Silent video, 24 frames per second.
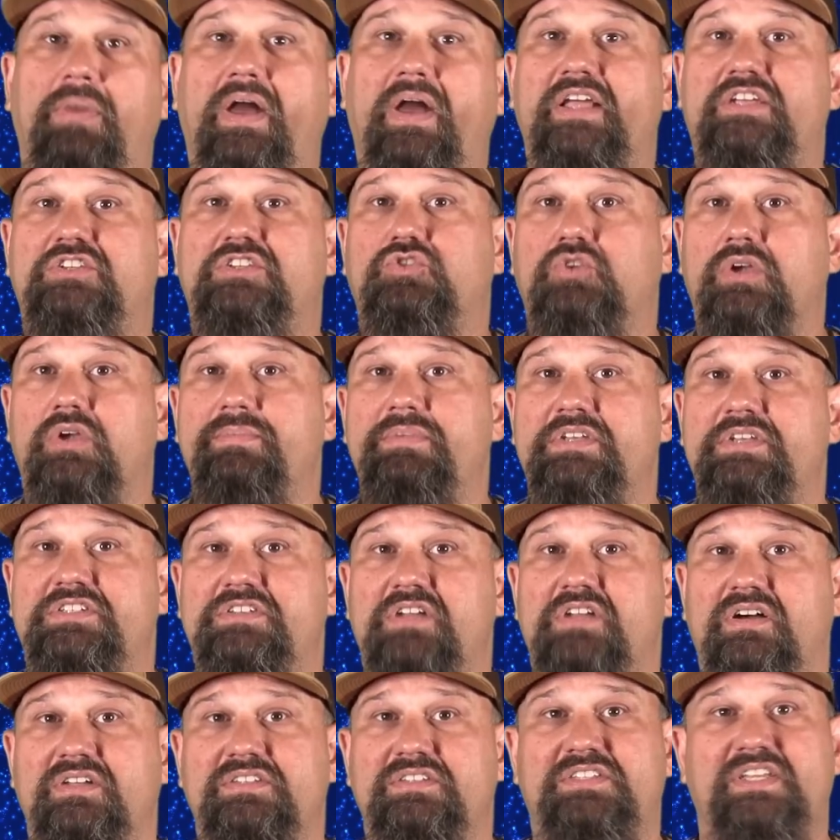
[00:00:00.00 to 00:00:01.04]
But extremist
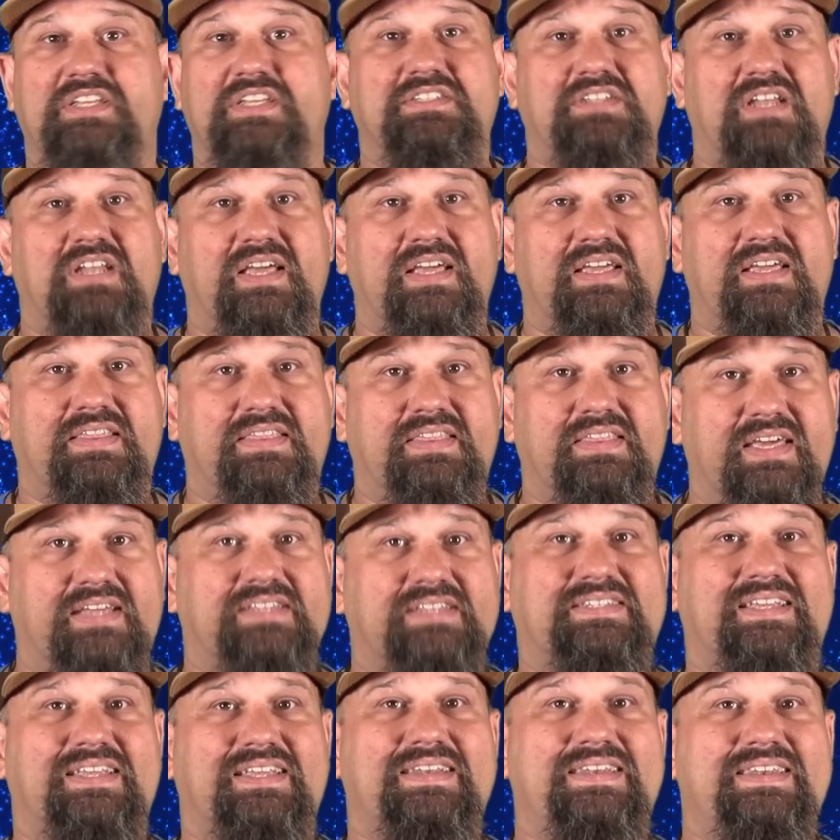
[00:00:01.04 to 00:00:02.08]
nonsense like
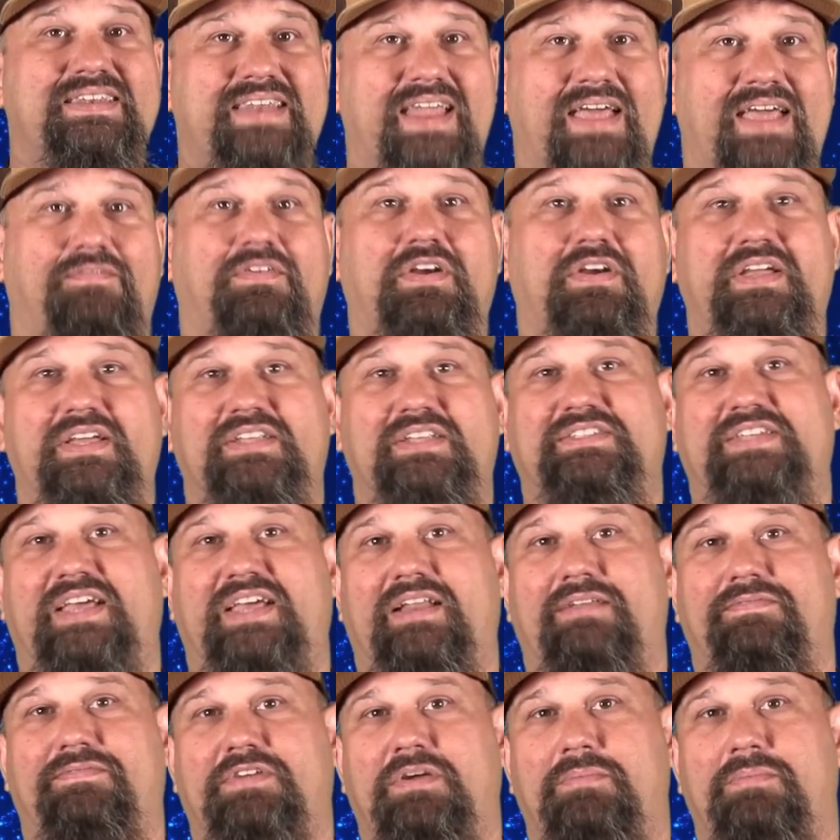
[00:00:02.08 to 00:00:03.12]
this never gets
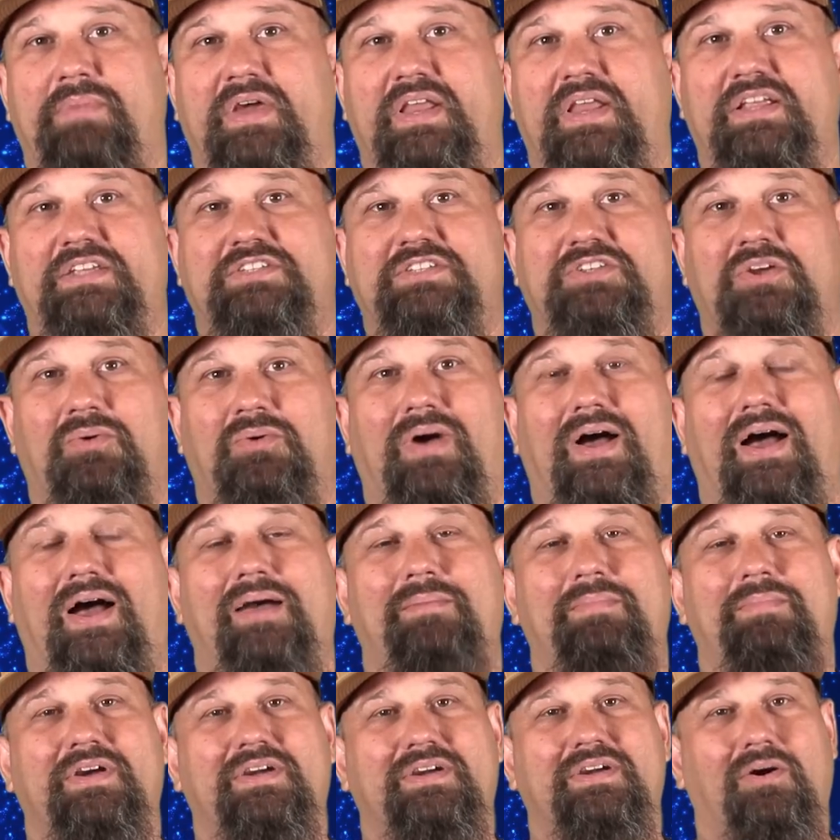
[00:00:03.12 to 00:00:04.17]
out of committee, so
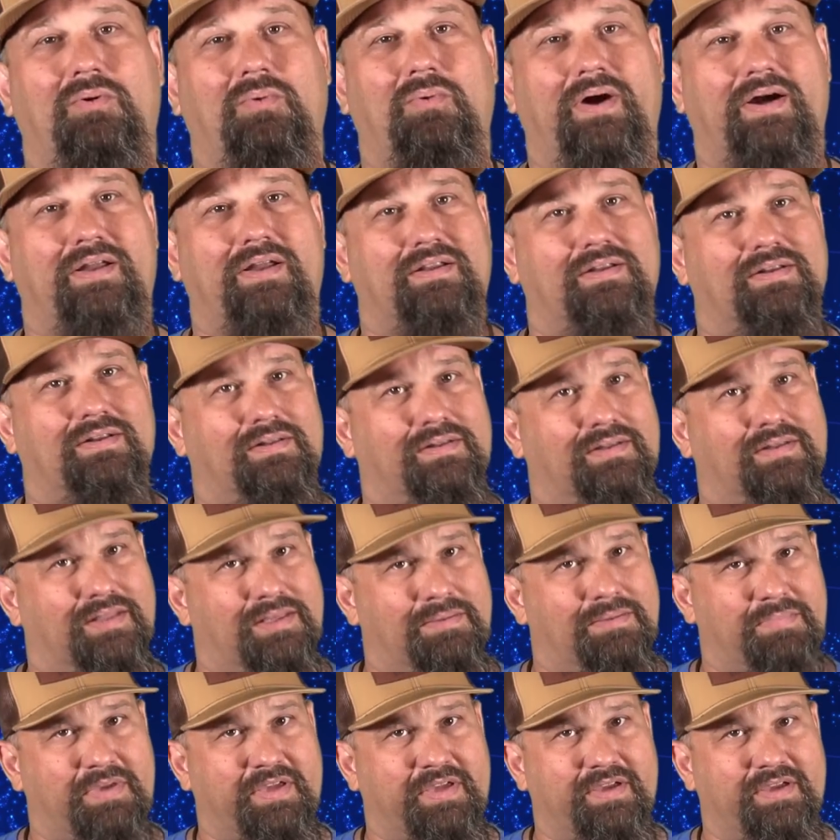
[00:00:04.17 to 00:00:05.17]
I'ma go out on a limb